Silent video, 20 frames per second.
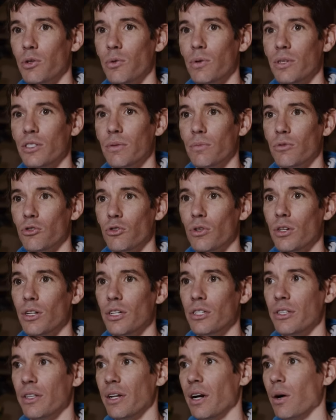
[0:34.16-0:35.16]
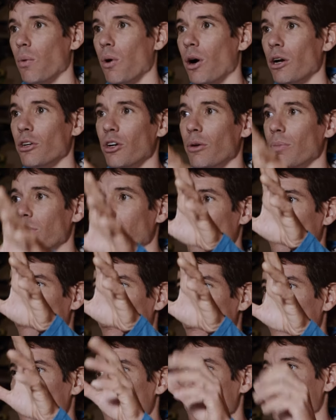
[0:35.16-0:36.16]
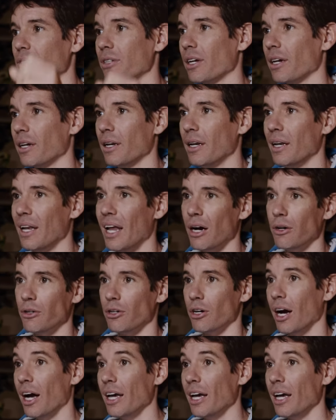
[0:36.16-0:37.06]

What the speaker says: between some trees and then I wander up a little hill and it's like, now you're